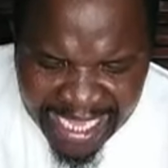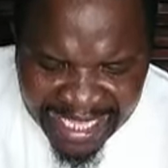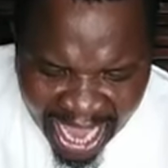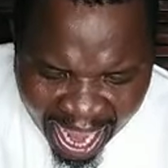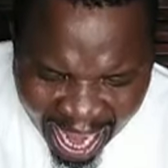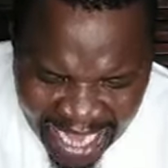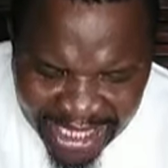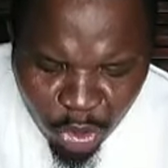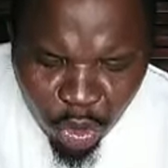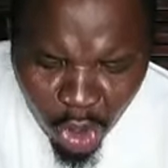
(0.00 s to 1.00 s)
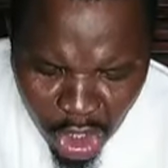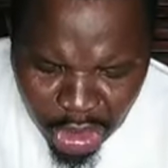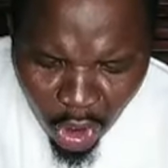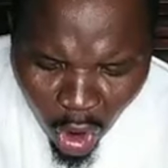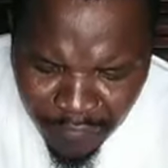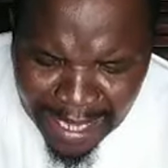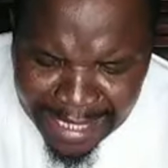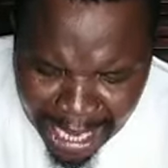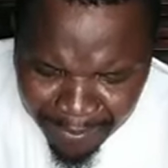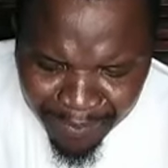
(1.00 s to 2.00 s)
The earth closed over
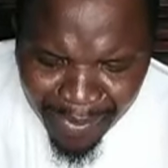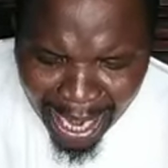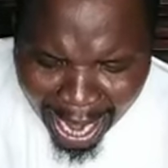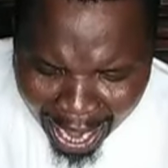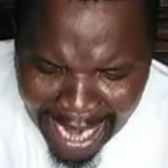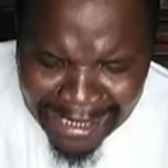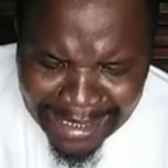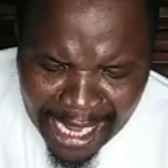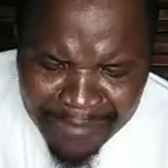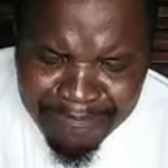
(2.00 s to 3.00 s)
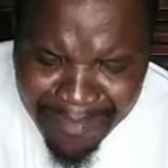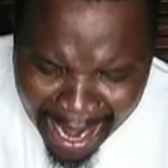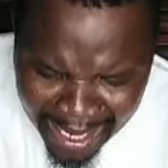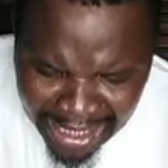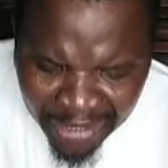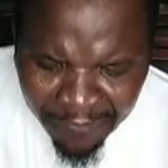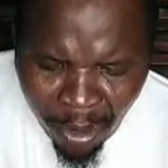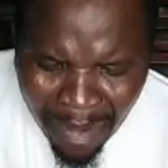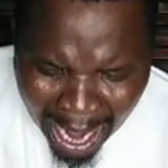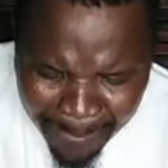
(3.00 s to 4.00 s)
them, and they perished
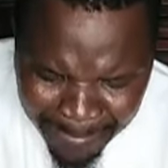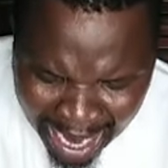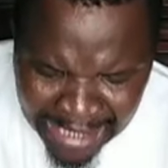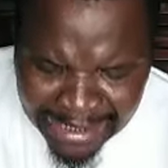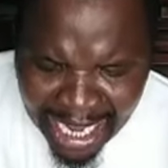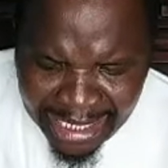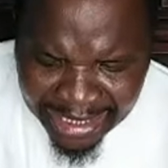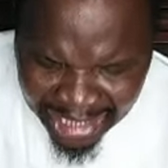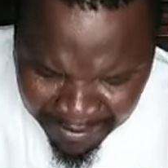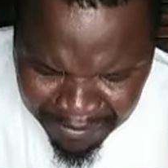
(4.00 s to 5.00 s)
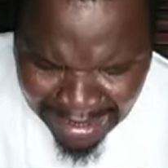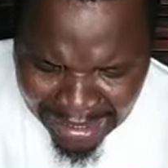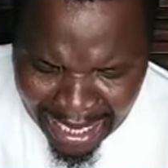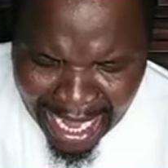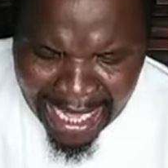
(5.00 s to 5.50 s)
from among the assembly.